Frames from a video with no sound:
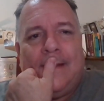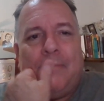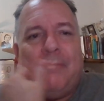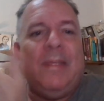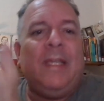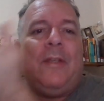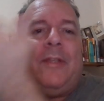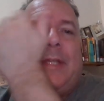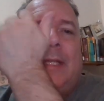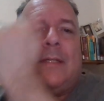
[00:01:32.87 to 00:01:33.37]

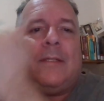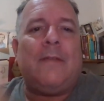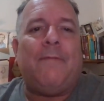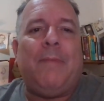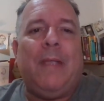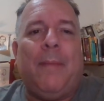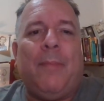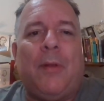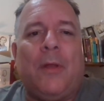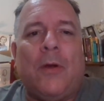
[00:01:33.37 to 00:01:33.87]
Millions
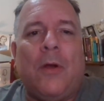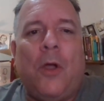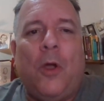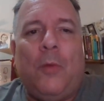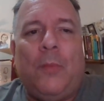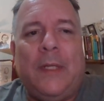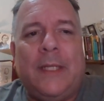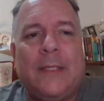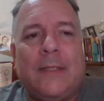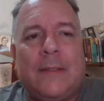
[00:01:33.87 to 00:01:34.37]
of people are
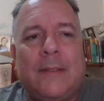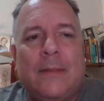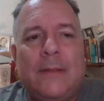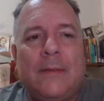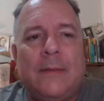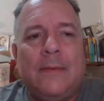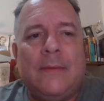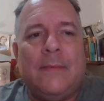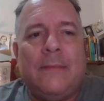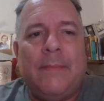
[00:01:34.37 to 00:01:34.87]
homeless,
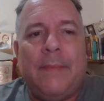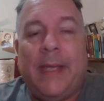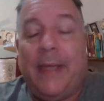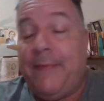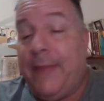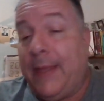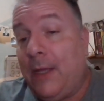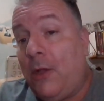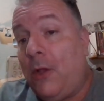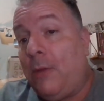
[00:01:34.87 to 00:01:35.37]

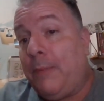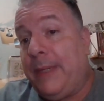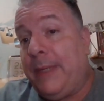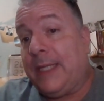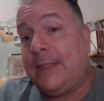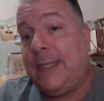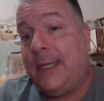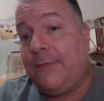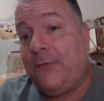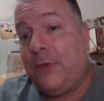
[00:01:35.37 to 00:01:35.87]
and they all
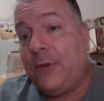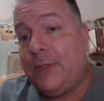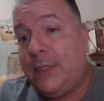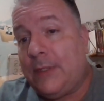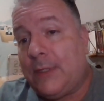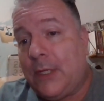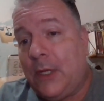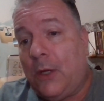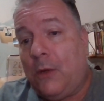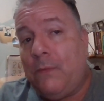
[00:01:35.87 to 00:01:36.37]
pick San
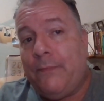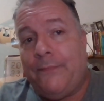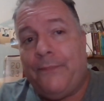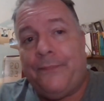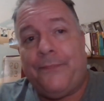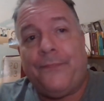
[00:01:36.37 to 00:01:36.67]
Francisco.